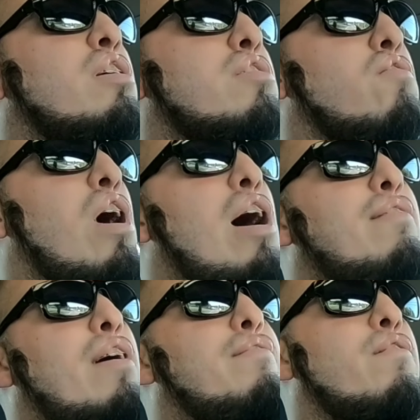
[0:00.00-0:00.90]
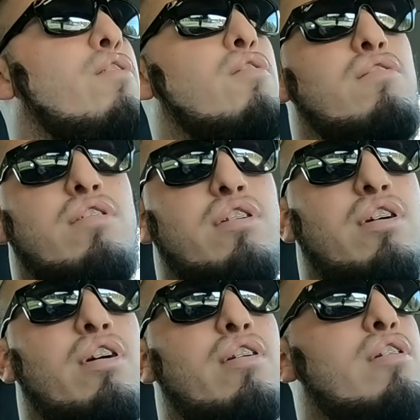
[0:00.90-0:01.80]
to have a full
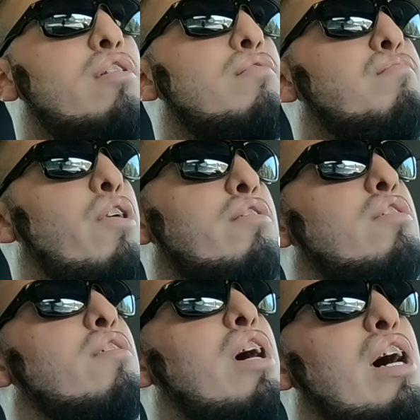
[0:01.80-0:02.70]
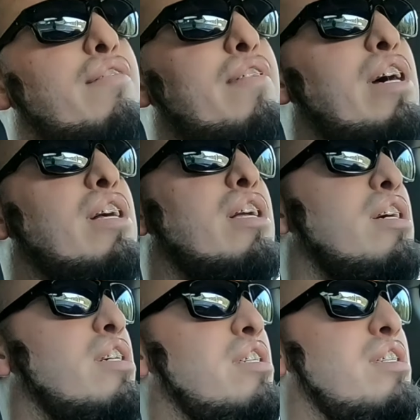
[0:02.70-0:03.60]
bolt-on car finally.